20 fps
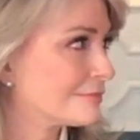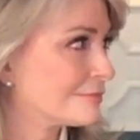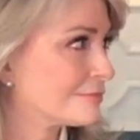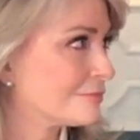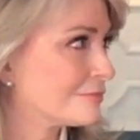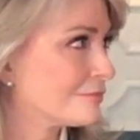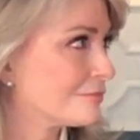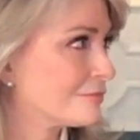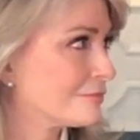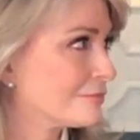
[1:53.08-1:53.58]

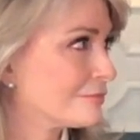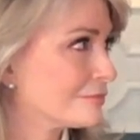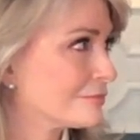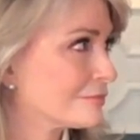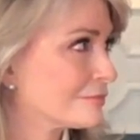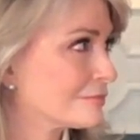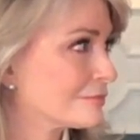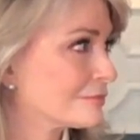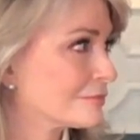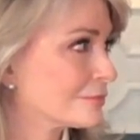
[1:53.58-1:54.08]

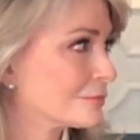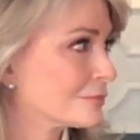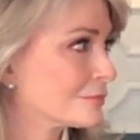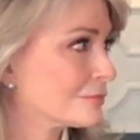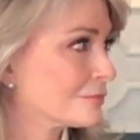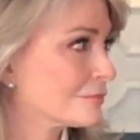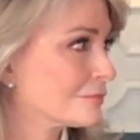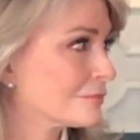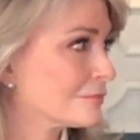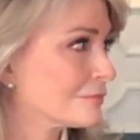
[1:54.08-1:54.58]

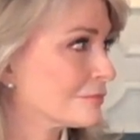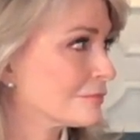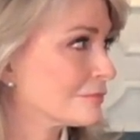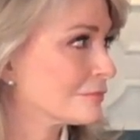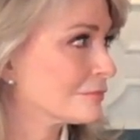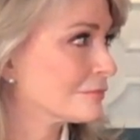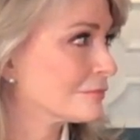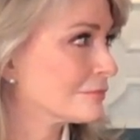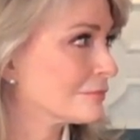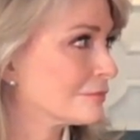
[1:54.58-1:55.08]

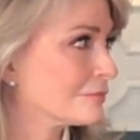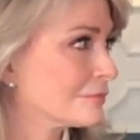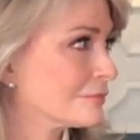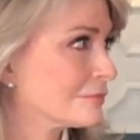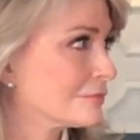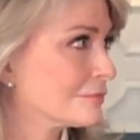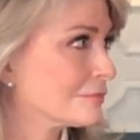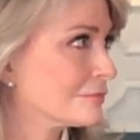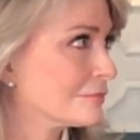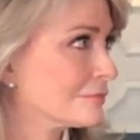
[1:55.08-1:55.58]

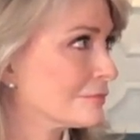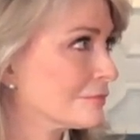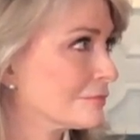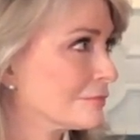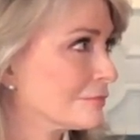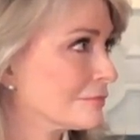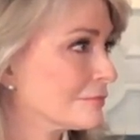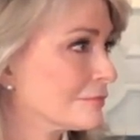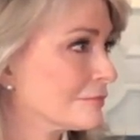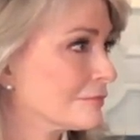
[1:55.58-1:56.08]

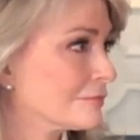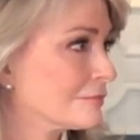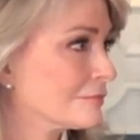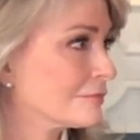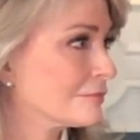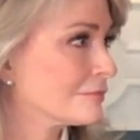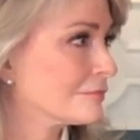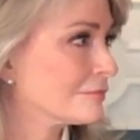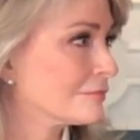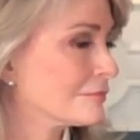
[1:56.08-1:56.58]

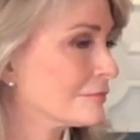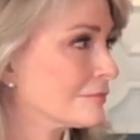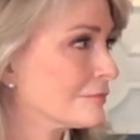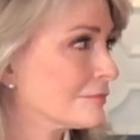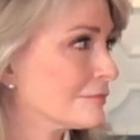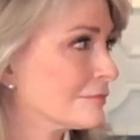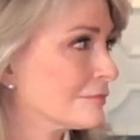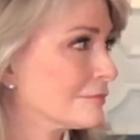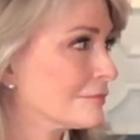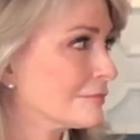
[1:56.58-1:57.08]

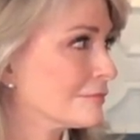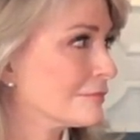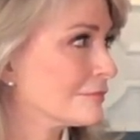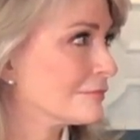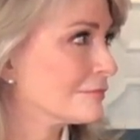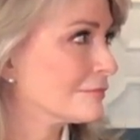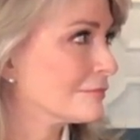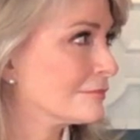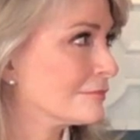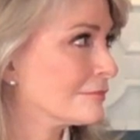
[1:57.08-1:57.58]

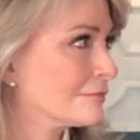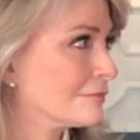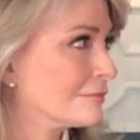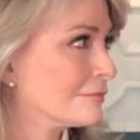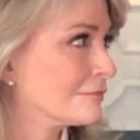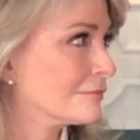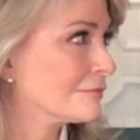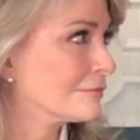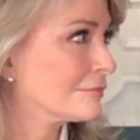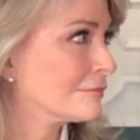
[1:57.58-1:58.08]

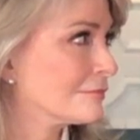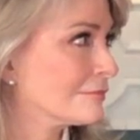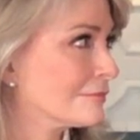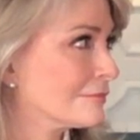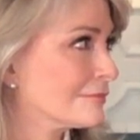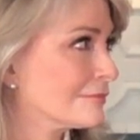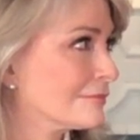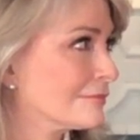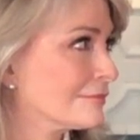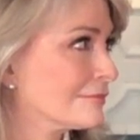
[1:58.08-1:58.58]

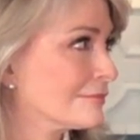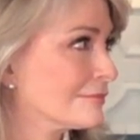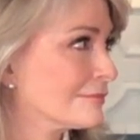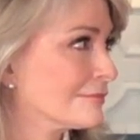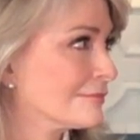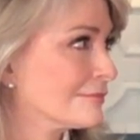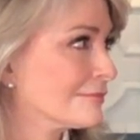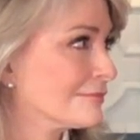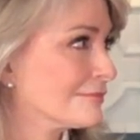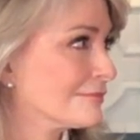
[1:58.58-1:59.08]

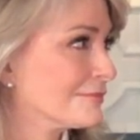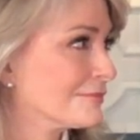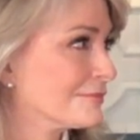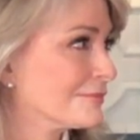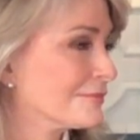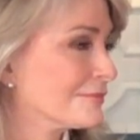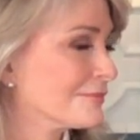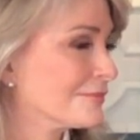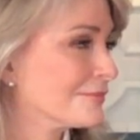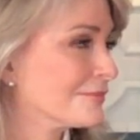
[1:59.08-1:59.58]

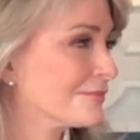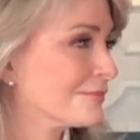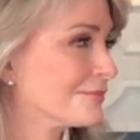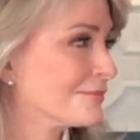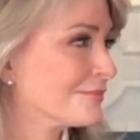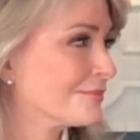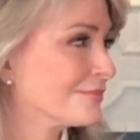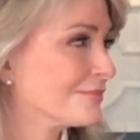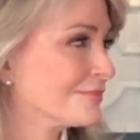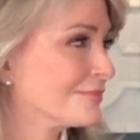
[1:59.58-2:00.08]

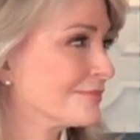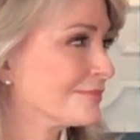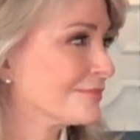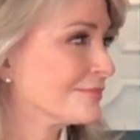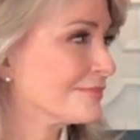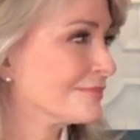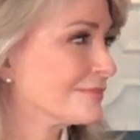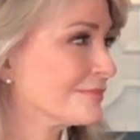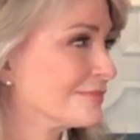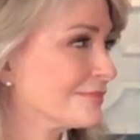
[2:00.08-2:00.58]

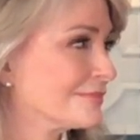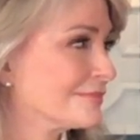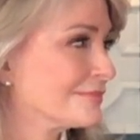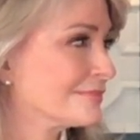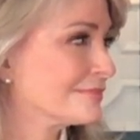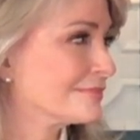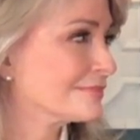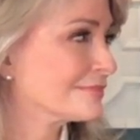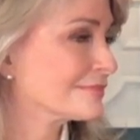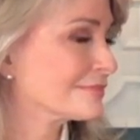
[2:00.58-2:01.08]
(silent)